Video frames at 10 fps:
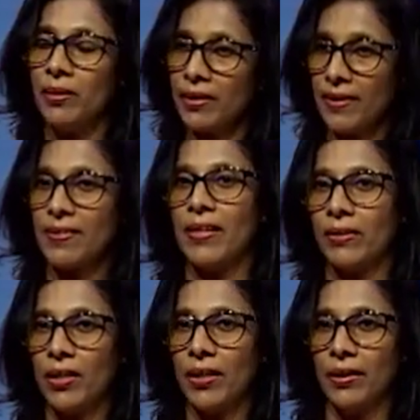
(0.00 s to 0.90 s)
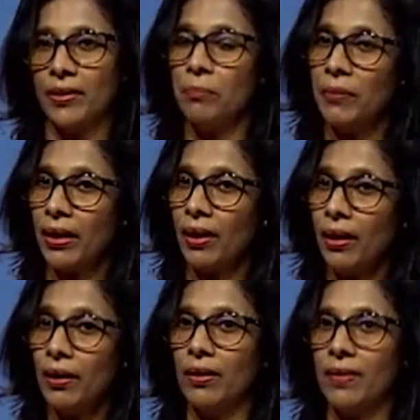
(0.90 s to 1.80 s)
there is satire,
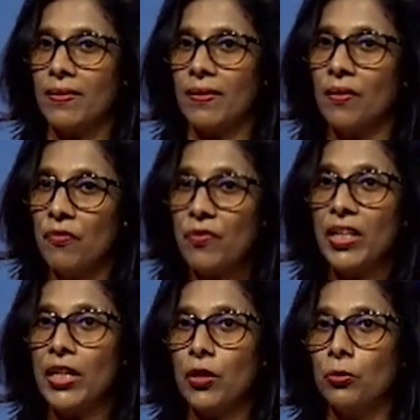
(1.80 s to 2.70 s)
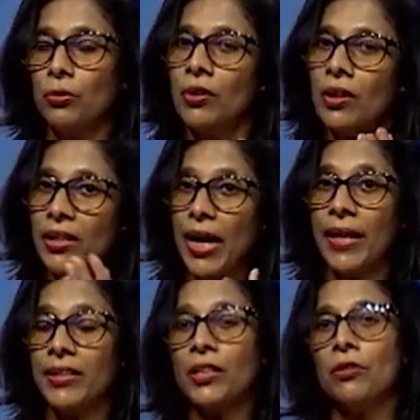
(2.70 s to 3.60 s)
because we know the
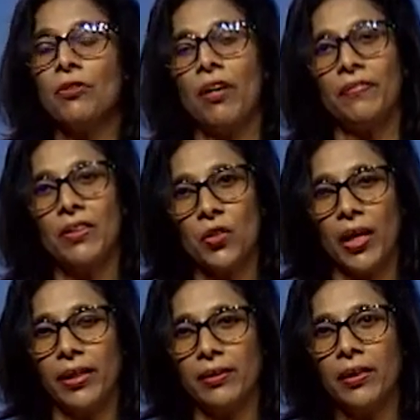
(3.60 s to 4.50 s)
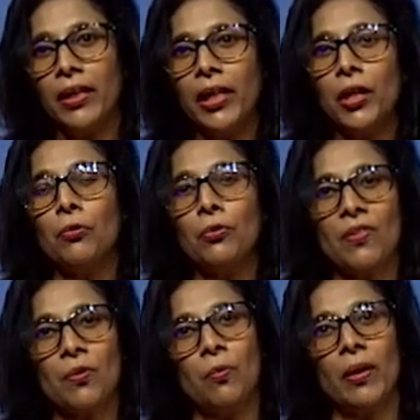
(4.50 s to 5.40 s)
attitude of the child. He knows
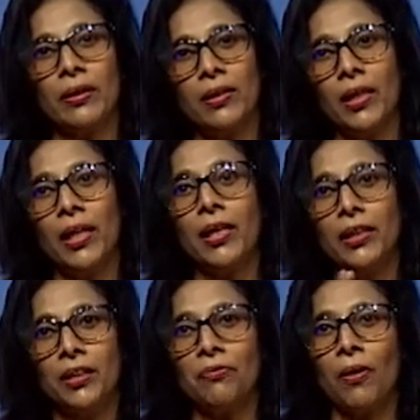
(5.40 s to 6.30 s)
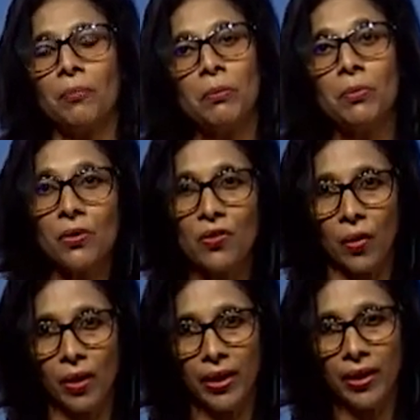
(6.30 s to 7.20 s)
what he learned from the books
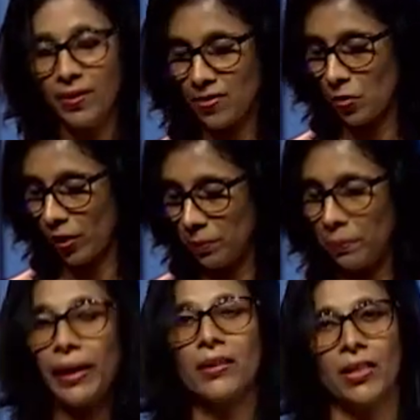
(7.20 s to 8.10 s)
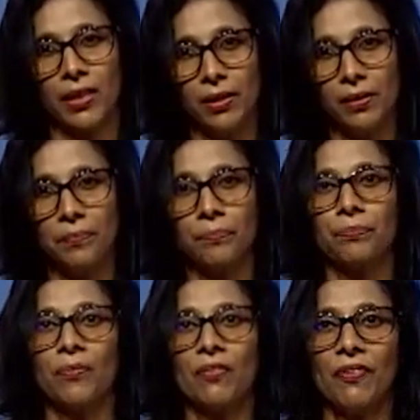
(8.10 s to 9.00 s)
only. He is not practical.
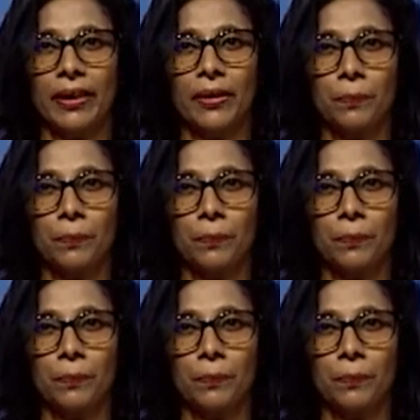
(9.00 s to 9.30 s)
Fine.